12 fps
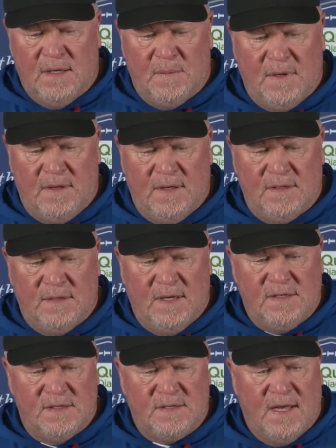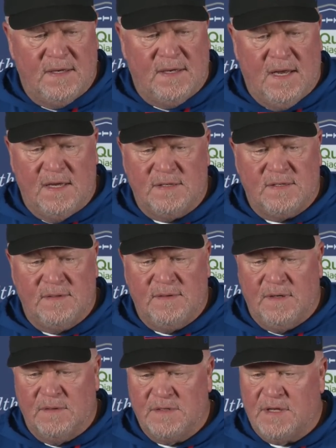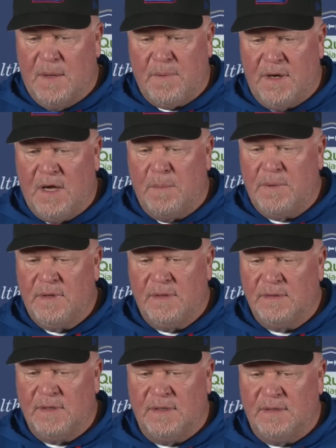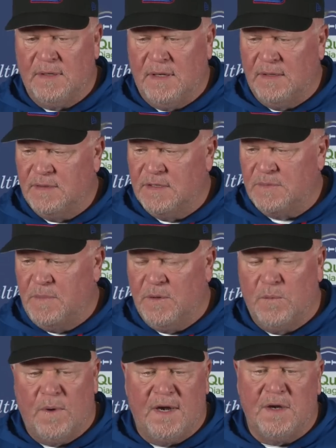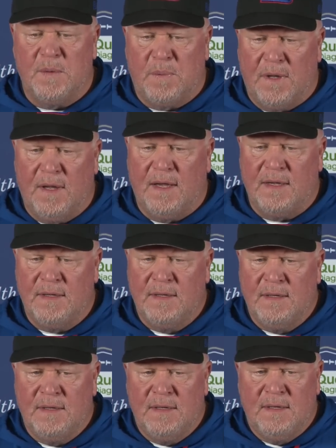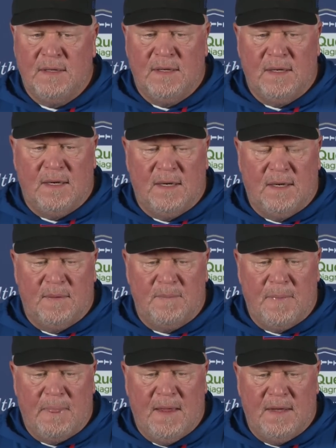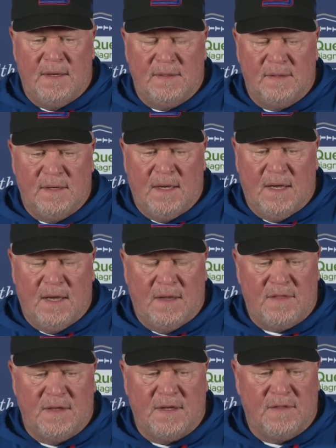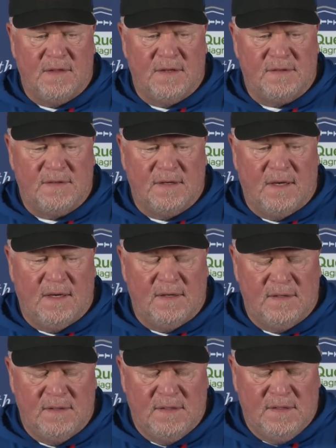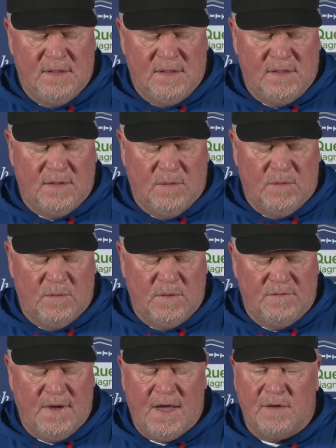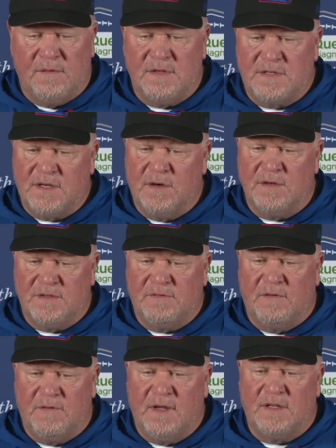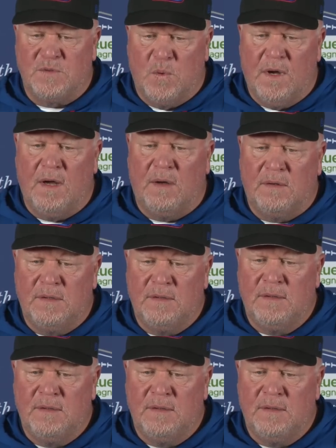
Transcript: they just had guys, stepping up and just being ready to play. And I think that, we've handled the series of events well